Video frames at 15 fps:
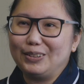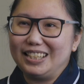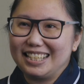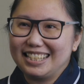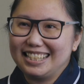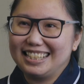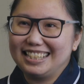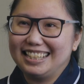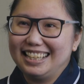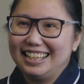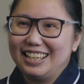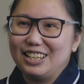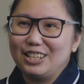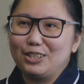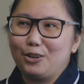this.
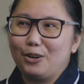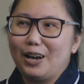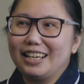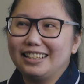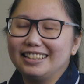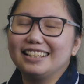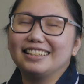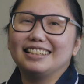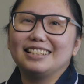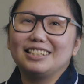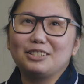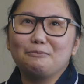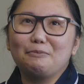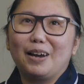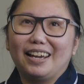So I think
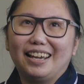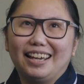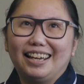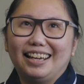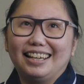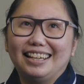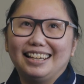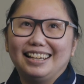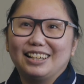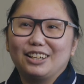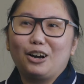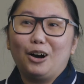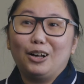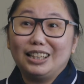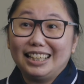this is my
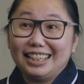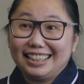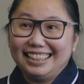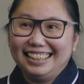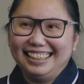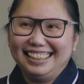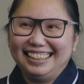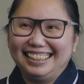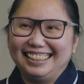calling